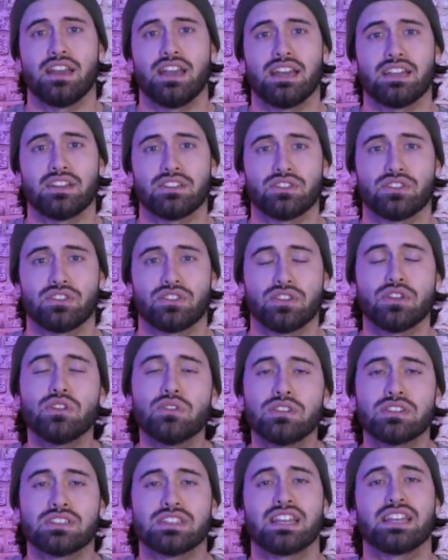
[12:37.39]
And as
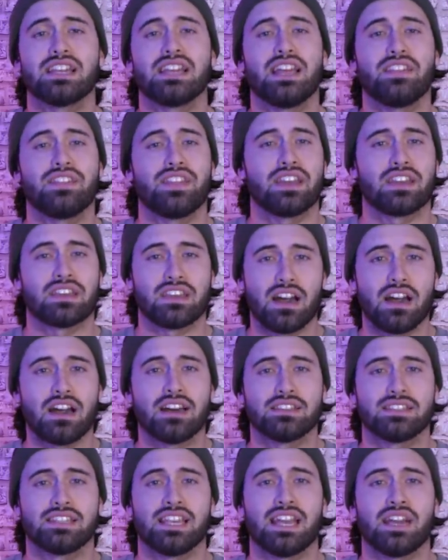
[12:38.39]
soon as they let their
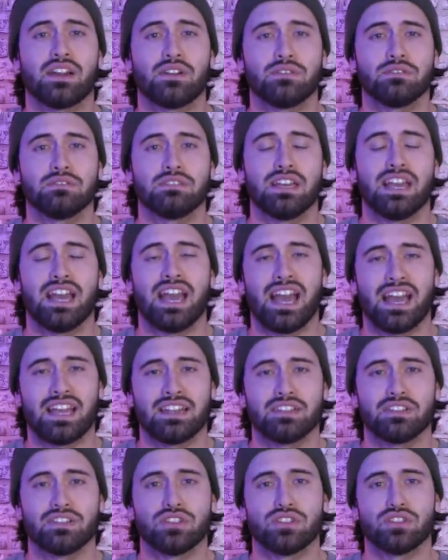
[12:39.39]
guard down,
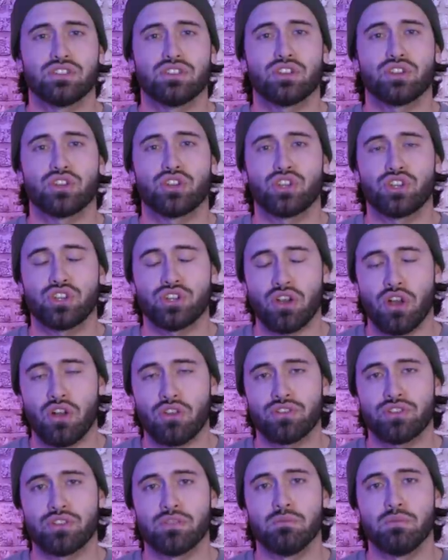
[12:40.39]
Anders
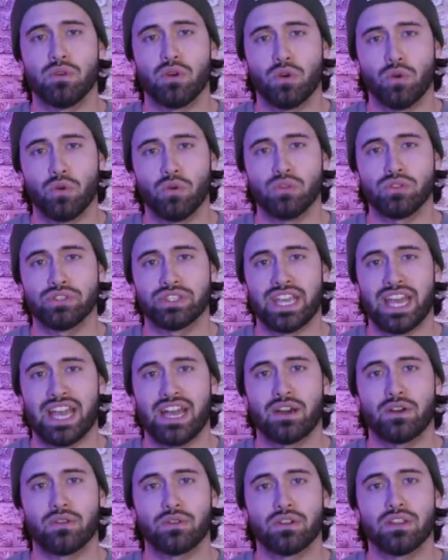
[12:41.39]
shot them all
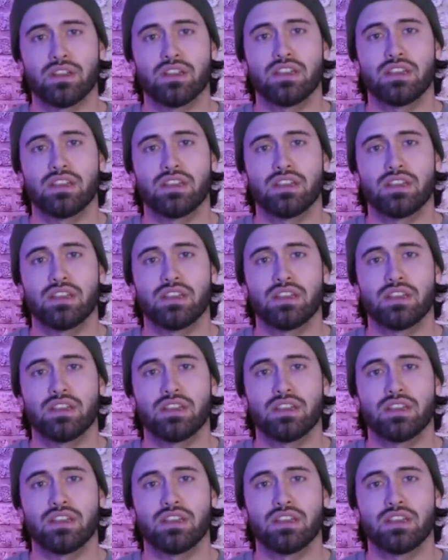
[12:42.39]
down